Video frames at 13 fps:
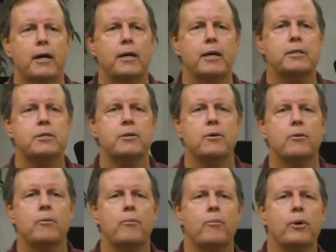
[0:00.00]
And
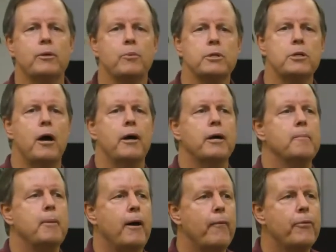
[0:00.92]
so we're talking
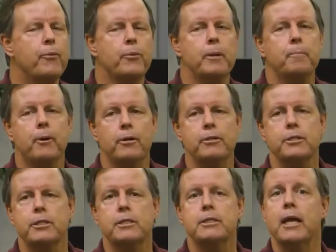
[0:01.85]
about three
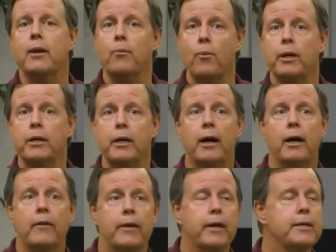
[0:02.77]
persons and one God,
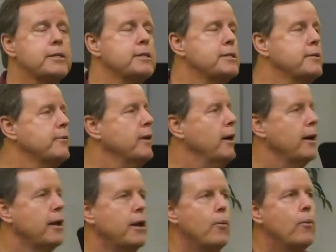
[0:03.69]
the essence of God.
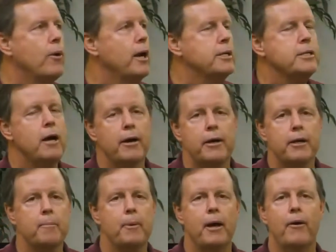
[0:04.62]
We're not
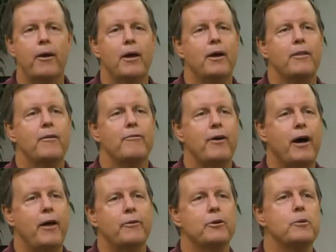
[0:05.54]
talking about the
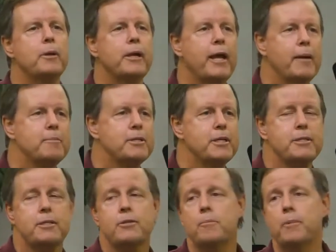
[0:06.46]
Father who became
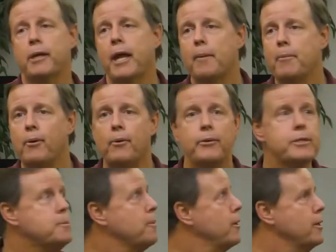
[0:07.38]
Jesus, who became the Holy
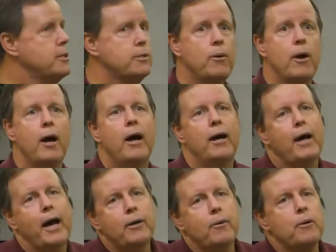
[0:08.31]
Spirit. So
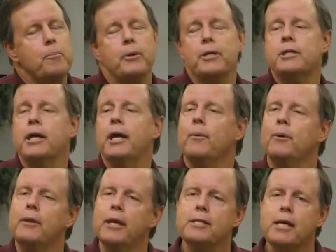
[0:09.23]
I don't appreciate it
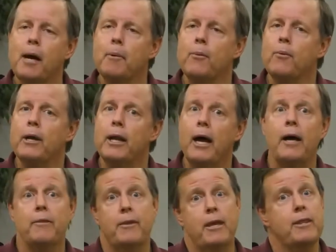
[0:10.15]
when they tell me what
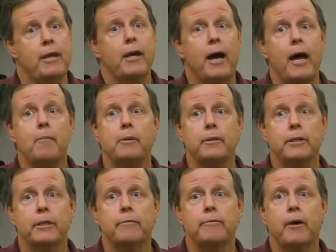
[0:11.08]
they think I
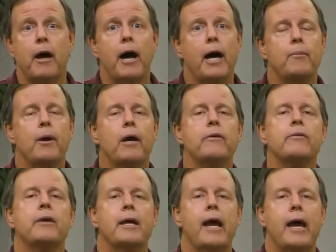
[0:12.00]
believe. I'd rather
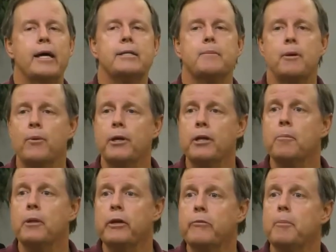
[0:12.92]
they ask me, what do you
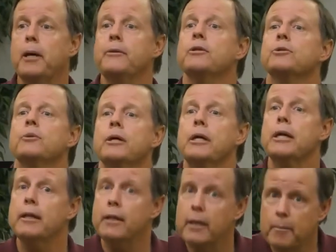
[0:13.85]
believe about the Trinity?
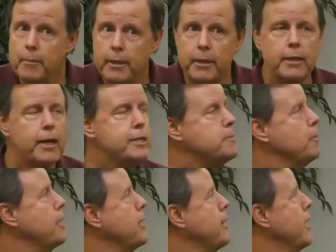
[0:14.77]
Let me
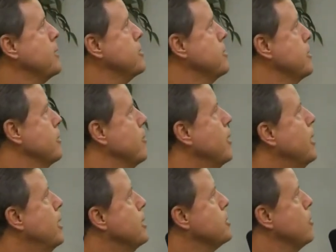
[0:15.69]
explain that to you.
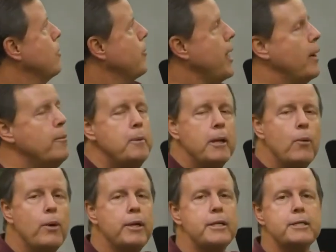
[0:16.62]
So that would be a
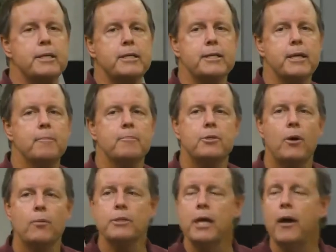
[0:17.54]
witnessing tip.
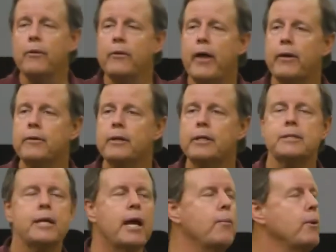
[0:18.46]
Don't tell the Latter-day
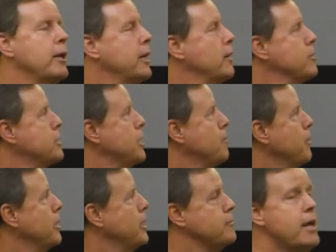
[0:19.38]
Saint what he or she
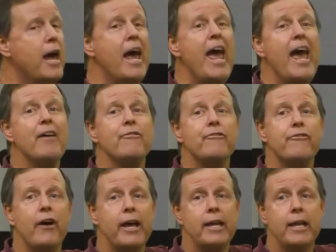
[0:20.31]
believes, and
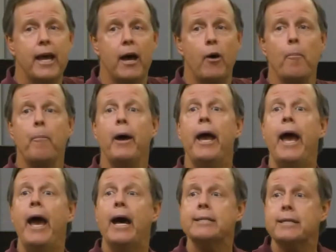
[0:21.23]
find out by
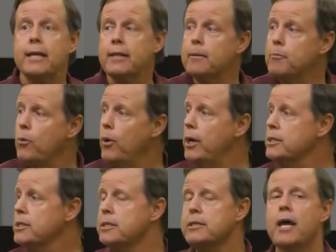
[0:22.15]
asking them
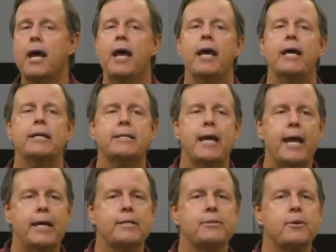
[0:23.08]
questions. It
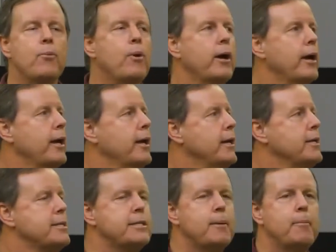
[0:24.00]
takes away
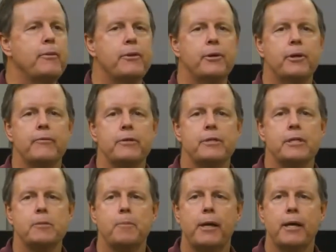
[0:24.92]
some of the
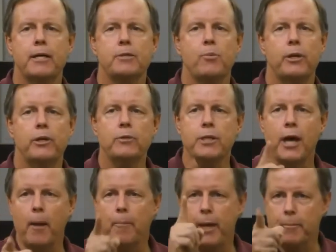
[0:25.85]
nervousness, because when you
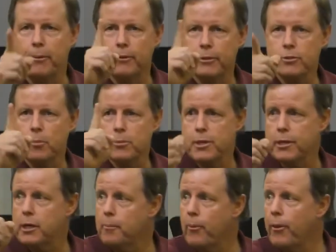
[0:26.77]
tell people, it's almost
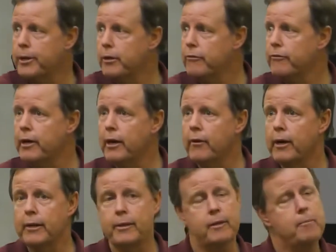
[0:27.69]
like you're pointing your finger
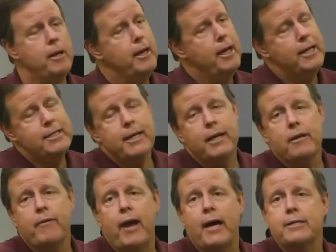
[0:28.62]
at them instead
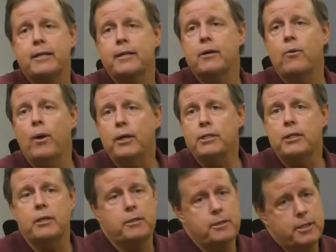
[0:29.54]
of asking a
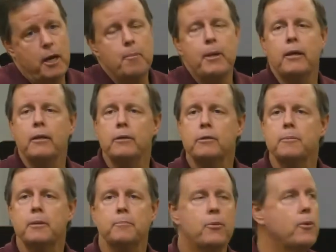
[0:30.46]
question. Tell me a little
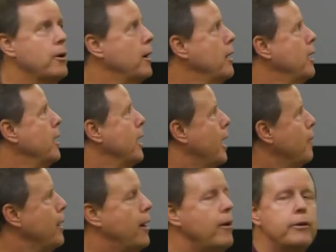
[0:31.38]
bit more
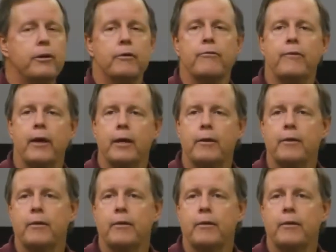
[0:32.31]
about your faith.